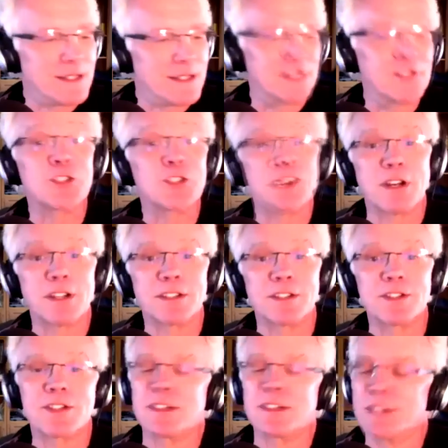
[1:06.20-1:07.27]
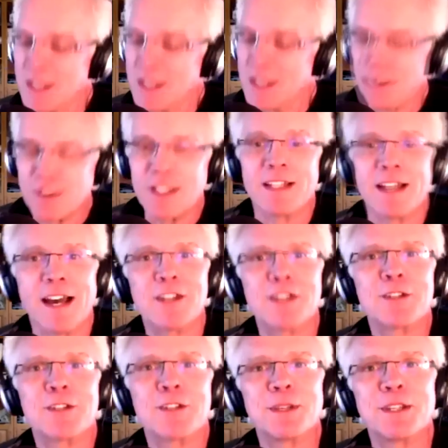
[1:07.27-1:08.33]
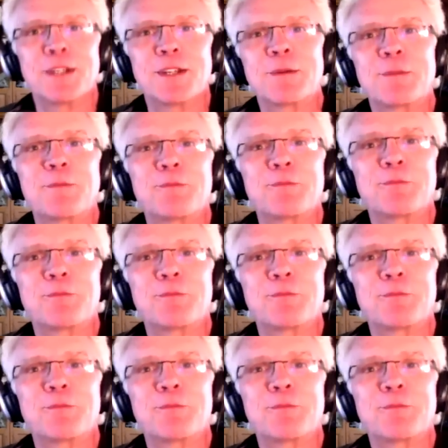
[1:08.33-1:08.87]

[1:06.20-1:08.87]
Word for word: uh, instructor, so it's really an honor to be here.